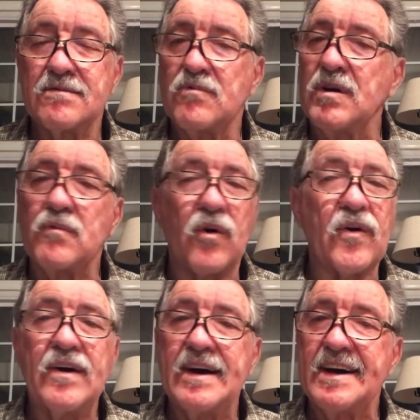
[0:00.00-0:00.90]
We will
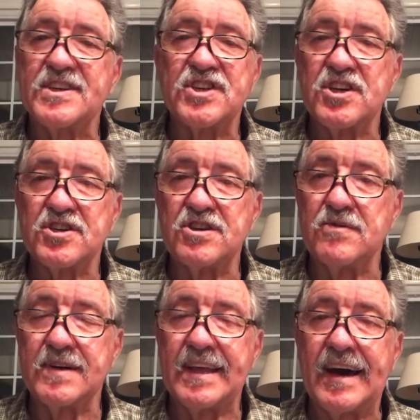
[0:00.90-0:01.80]
assist
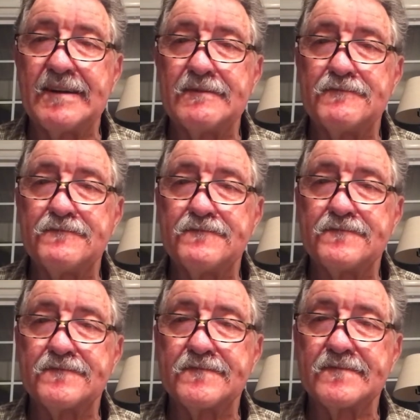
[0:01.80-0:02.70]
you in that.
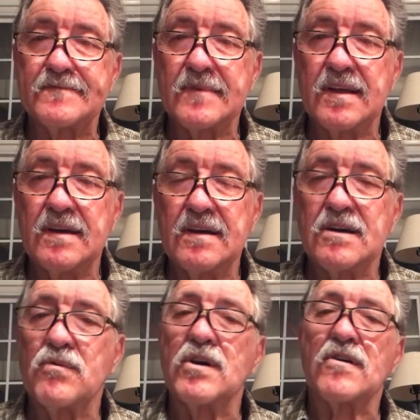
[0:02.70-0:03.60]

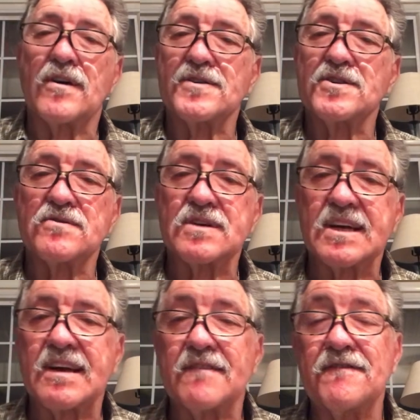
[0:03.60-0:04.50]
We're also to
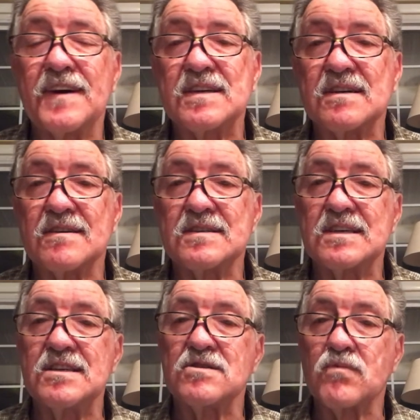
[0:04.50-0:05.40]
confess our
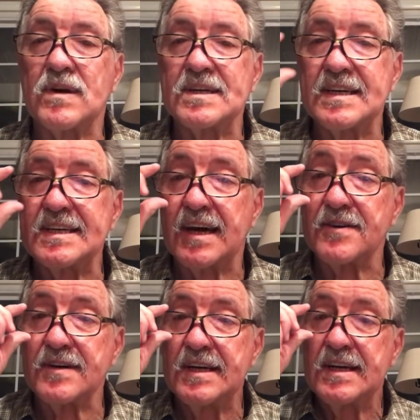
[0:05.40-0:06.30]
sins one to
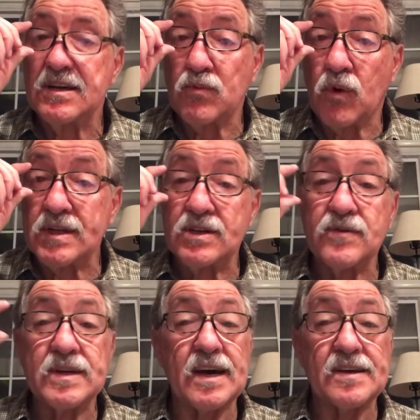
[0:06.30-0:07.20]

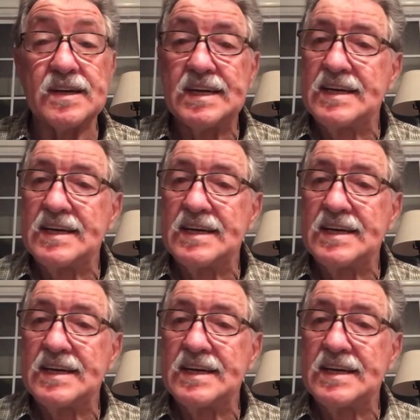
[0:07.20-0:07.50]
another.